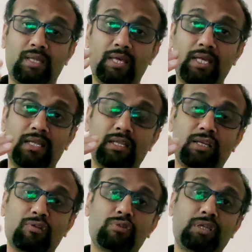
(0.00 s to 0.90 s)
then
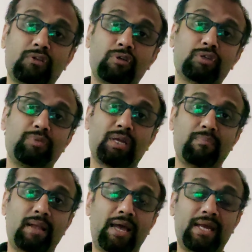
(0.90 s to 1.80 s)
the roots are going to
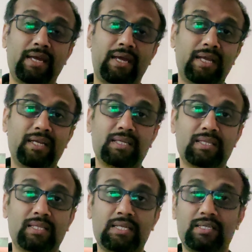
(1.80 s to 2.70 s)
become black and
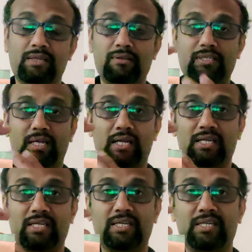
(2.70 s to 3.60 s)
they'll
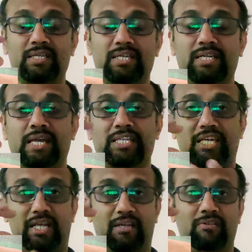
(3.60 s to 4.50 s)
start
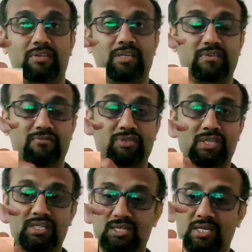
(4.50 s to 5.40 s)
detaching. If you
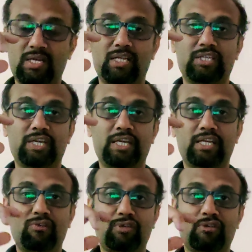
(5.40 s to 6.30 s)
just take
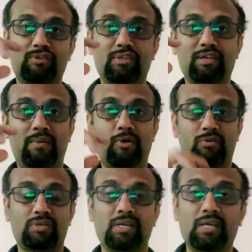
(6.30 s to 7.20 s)
it out, they'll come
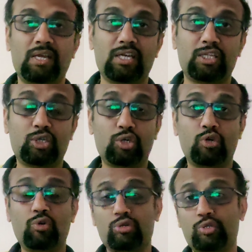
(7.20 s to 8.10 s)
out.
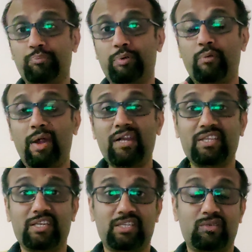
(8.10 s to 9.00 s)
So to prevent
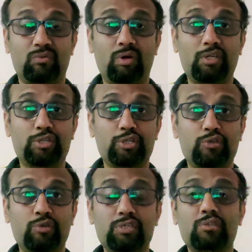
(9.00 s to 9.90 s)
this, what you should
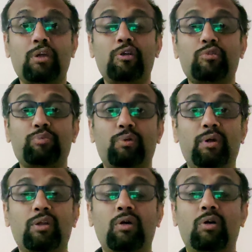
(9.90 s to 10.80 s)
do is you have to
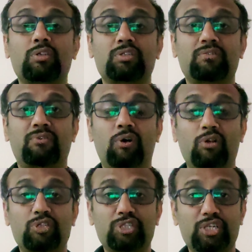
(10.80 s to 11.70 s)
provide lots of
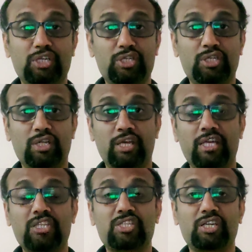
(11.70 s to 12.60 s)
oxygenation
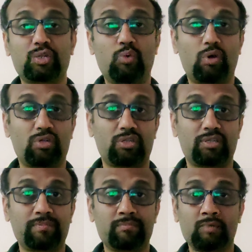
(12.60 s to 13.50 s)
inside the water.
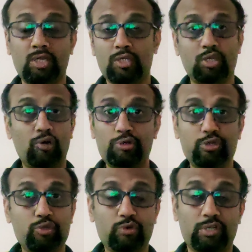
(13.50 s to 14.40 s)
So how do
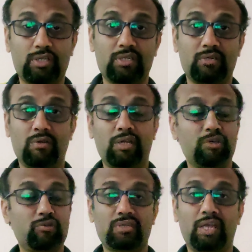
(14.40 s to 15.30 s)
you do it? You can
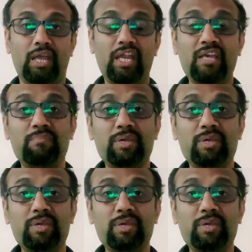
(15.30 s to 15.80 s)
use any